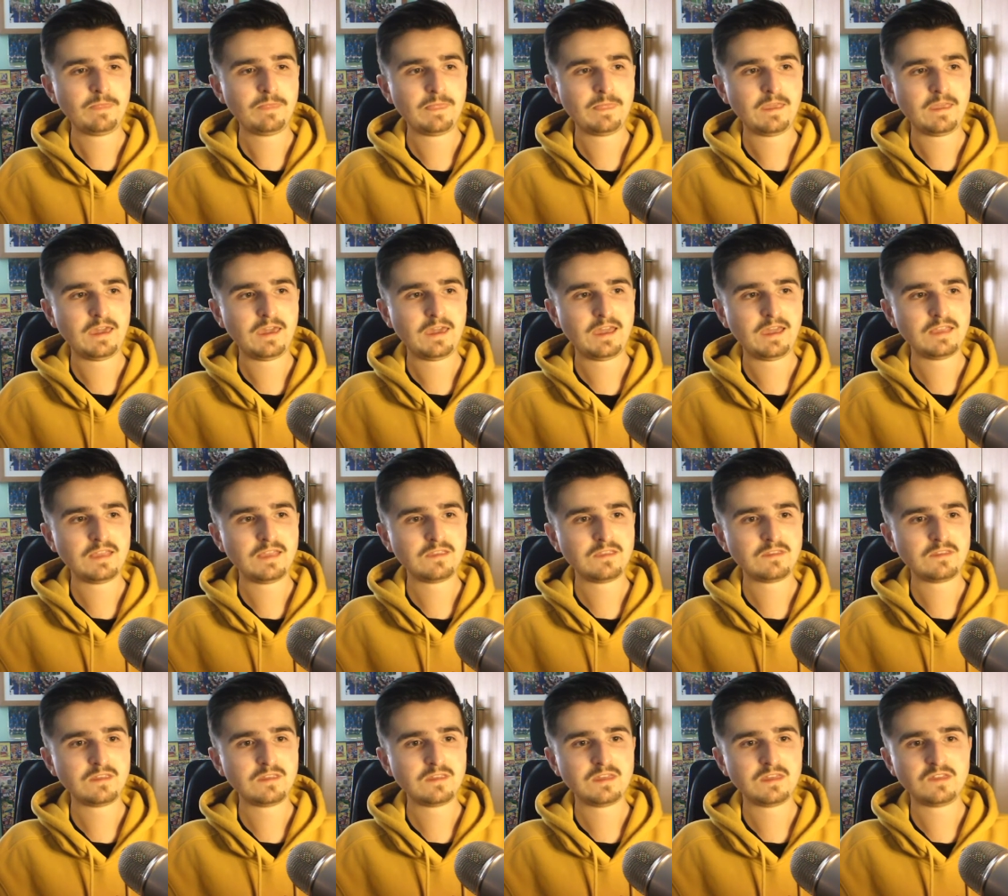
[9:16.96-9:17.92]

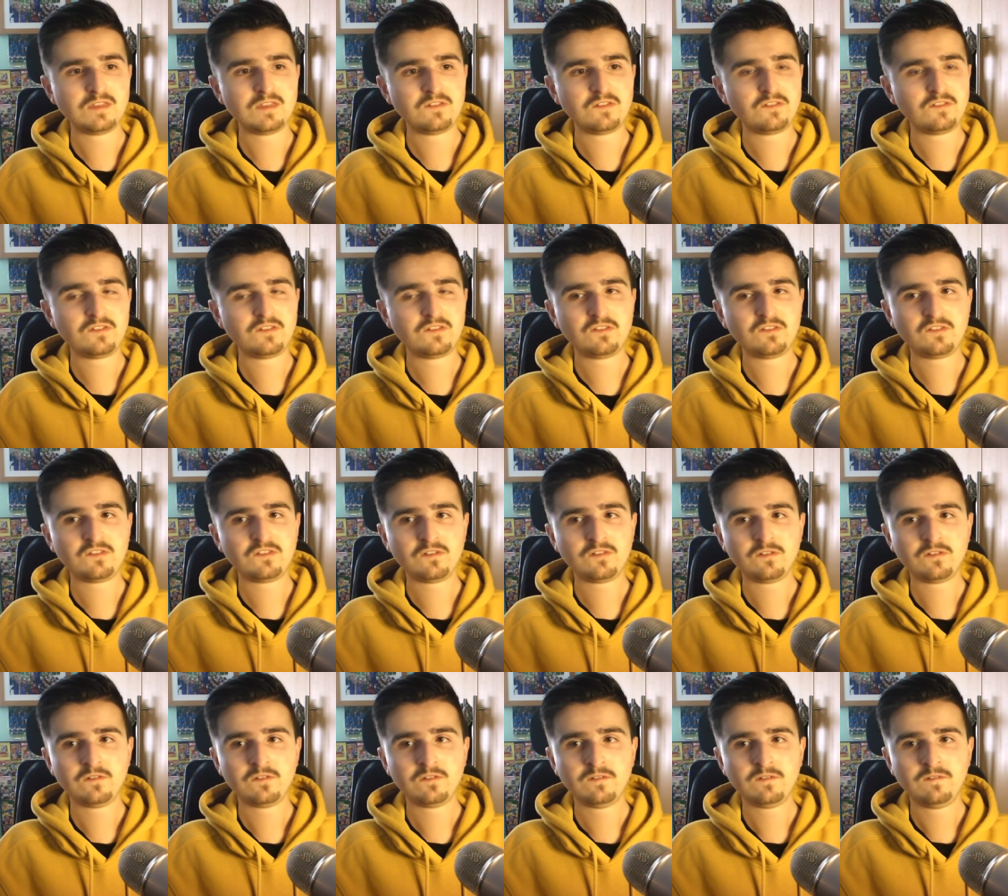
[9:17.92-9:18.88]
And it's
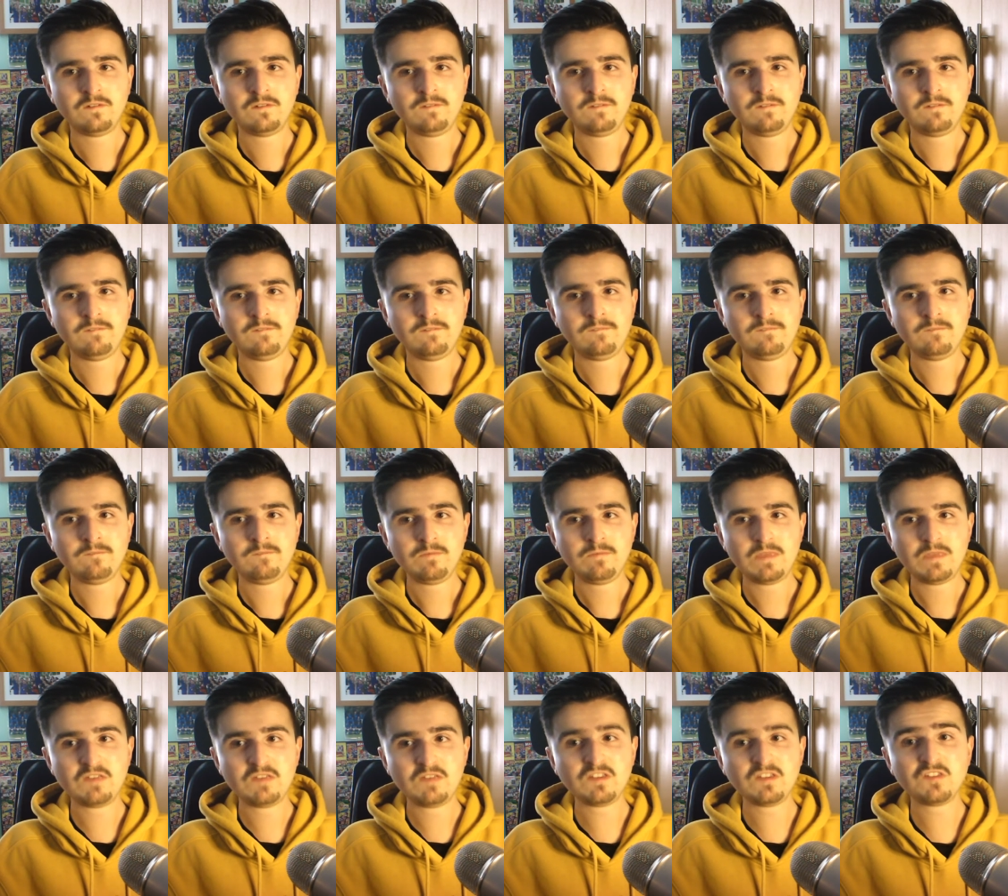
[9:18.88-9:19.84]
just,
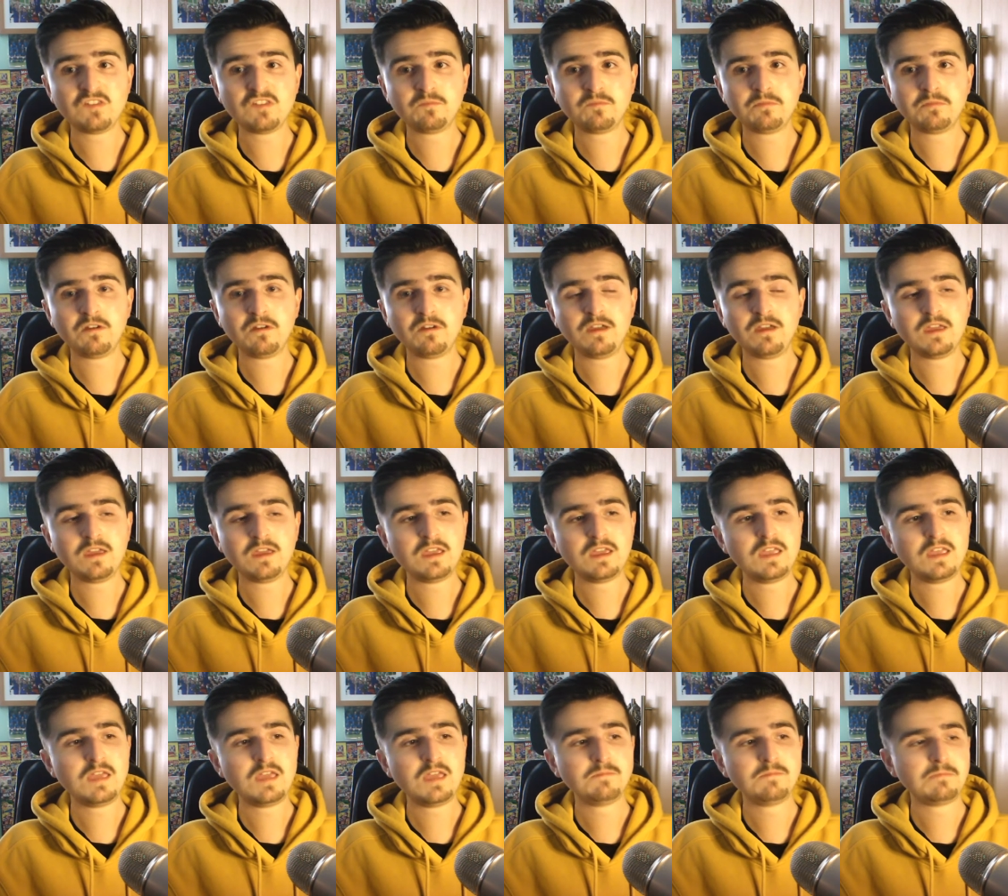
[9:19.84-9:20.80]
it's
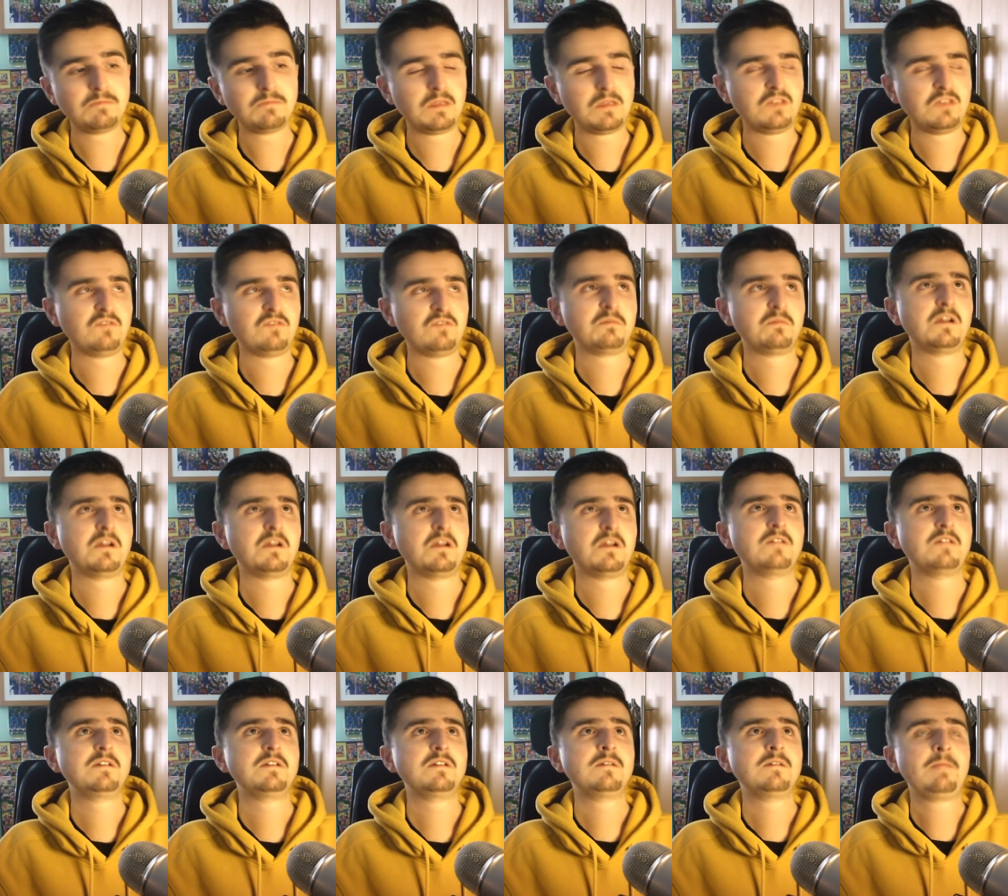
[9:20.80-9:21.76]

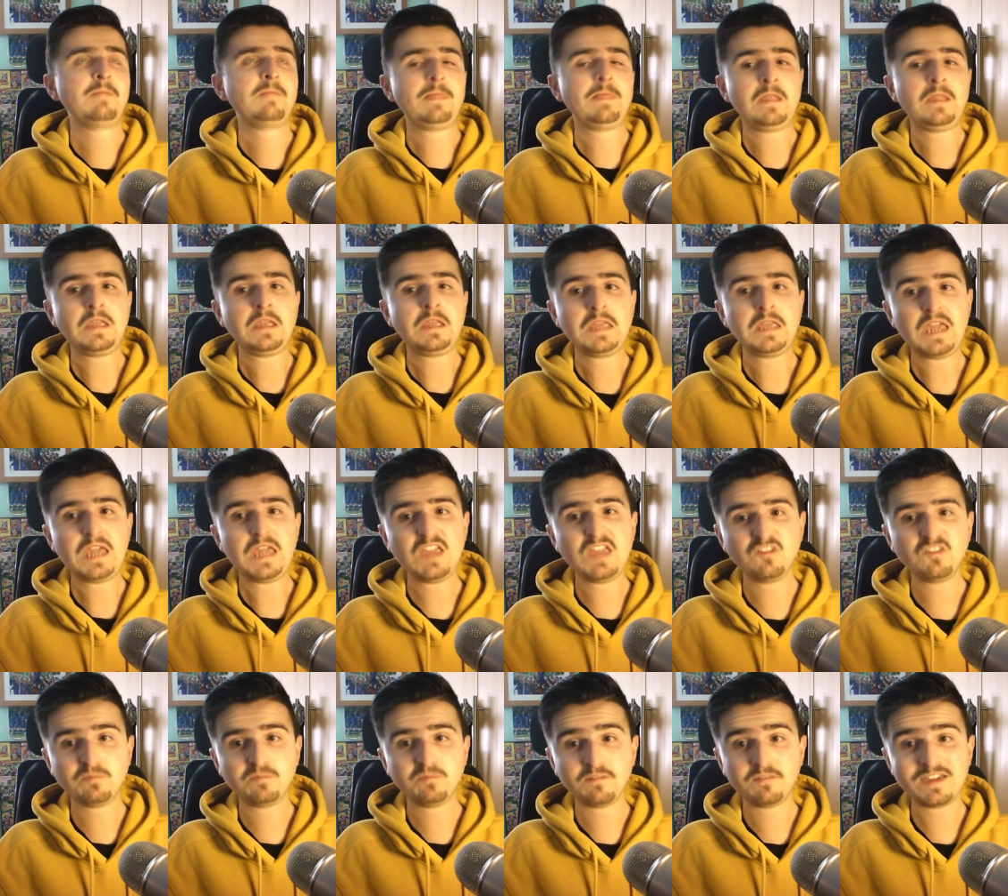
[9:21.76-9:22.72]
inspiring,
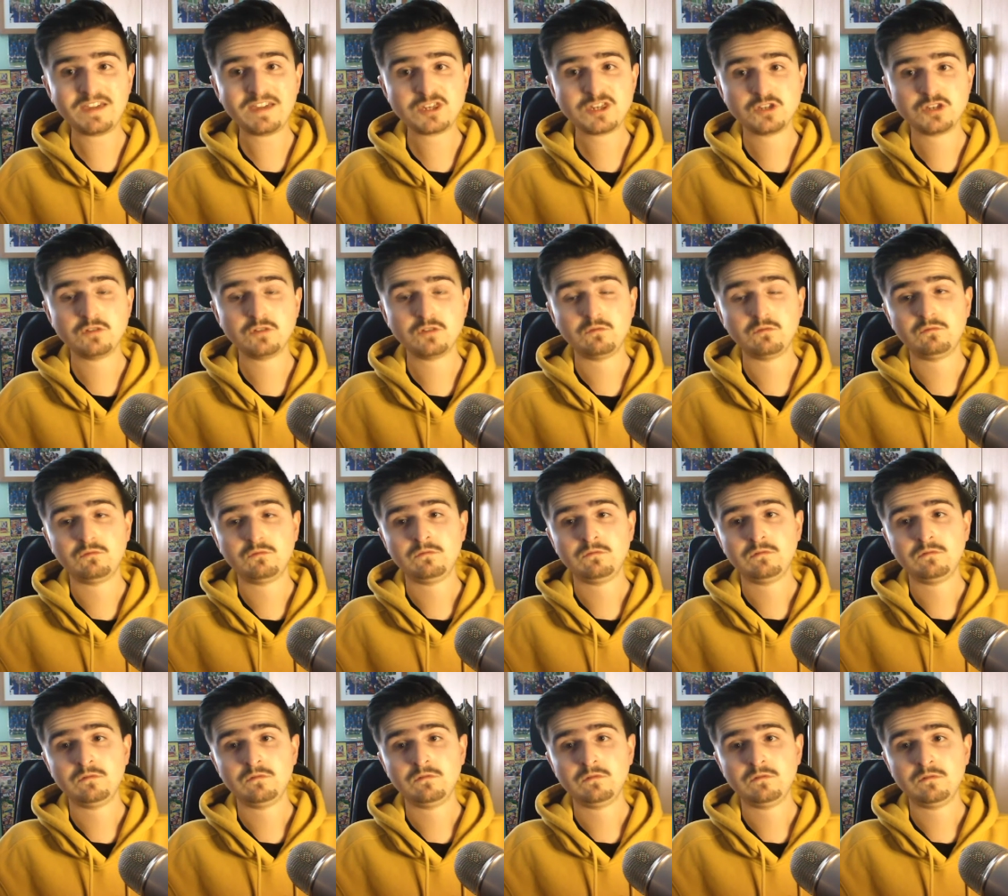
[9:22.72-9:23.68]
inspirational
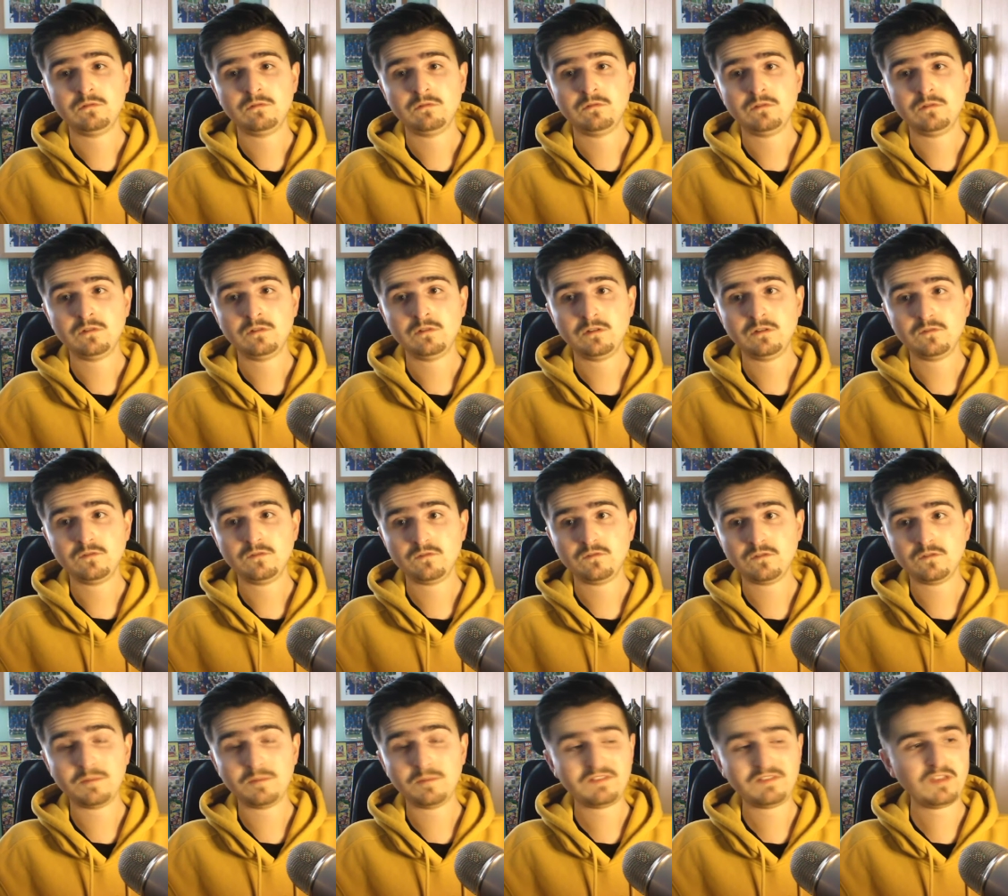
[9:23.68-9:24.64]

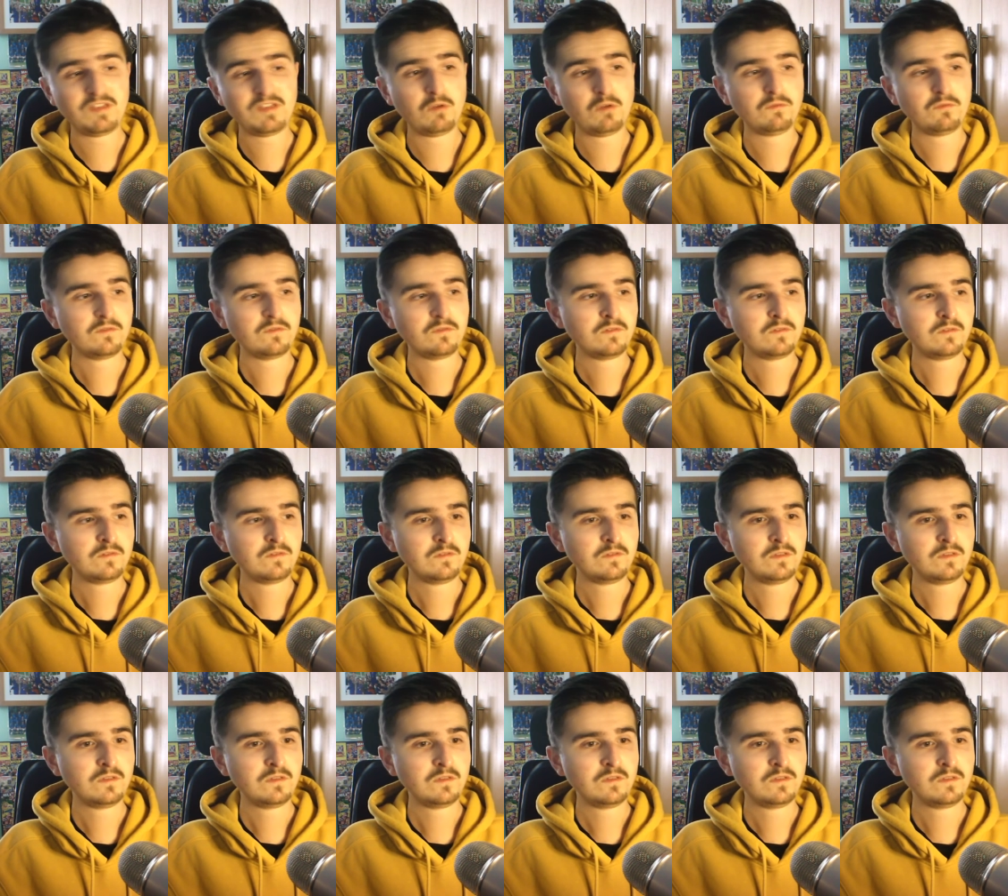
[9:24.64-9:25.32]
to myself.